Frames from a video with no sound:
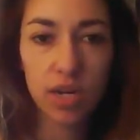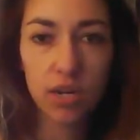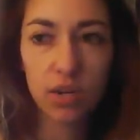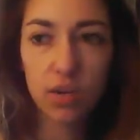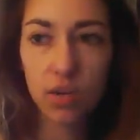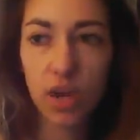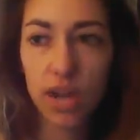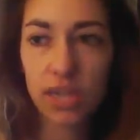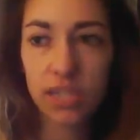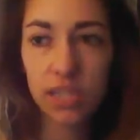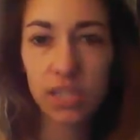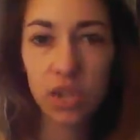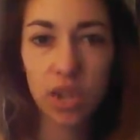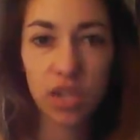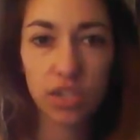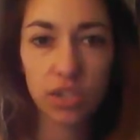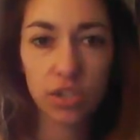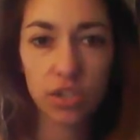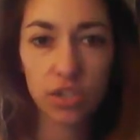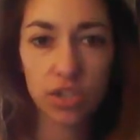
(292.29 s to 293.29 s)
you guys
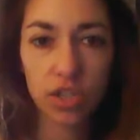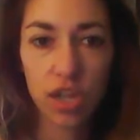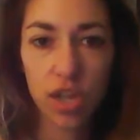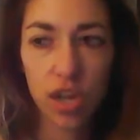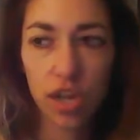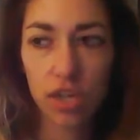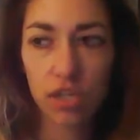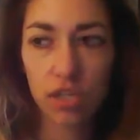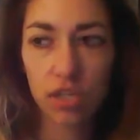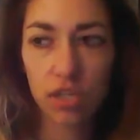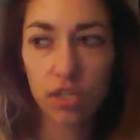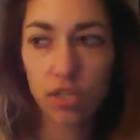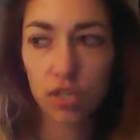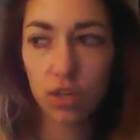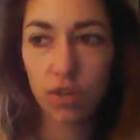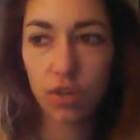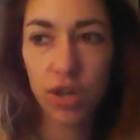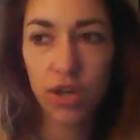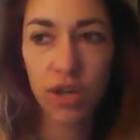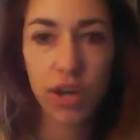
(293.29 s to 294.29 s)
lost your son,
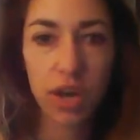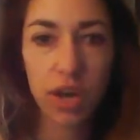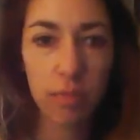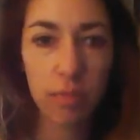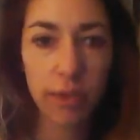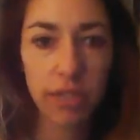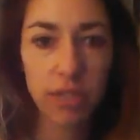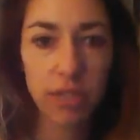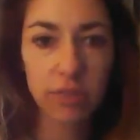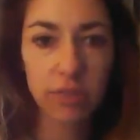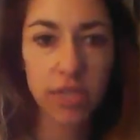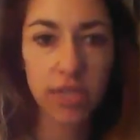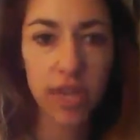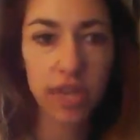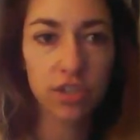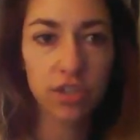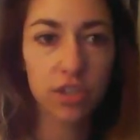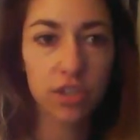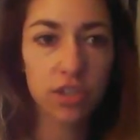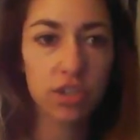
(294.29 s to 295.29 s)
and you got a bunch of
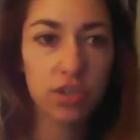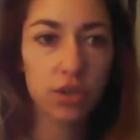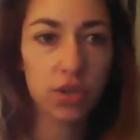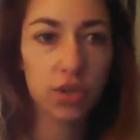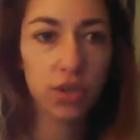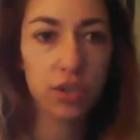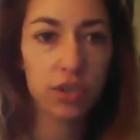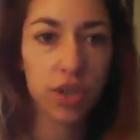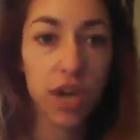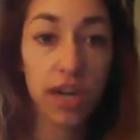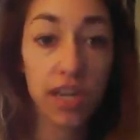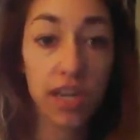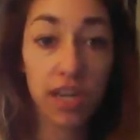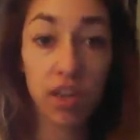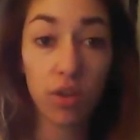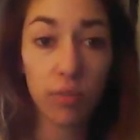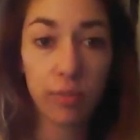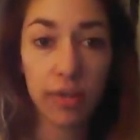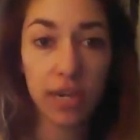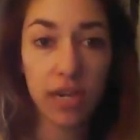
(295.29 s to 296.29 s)
attention. So are you trying to
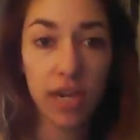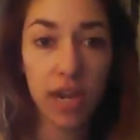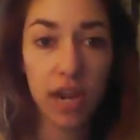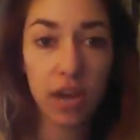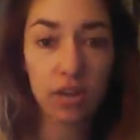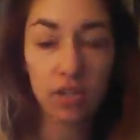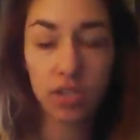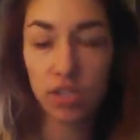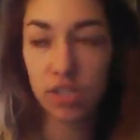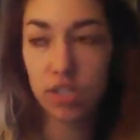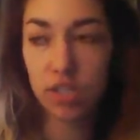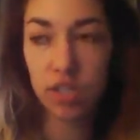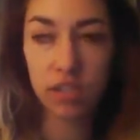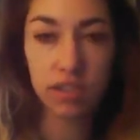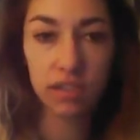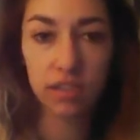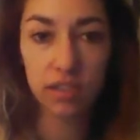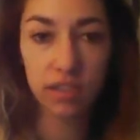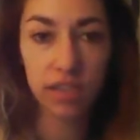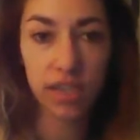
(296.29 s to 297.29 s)
kill me now just
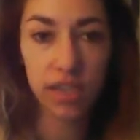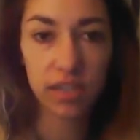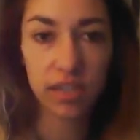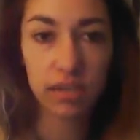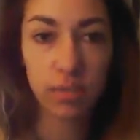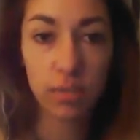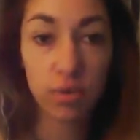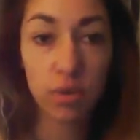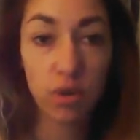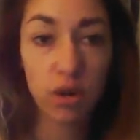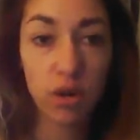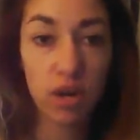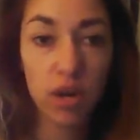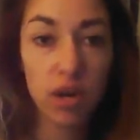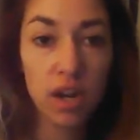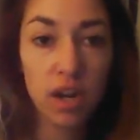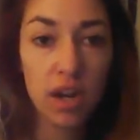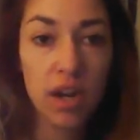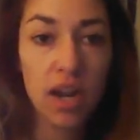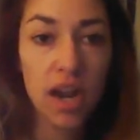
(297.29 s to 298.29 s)
to get some more?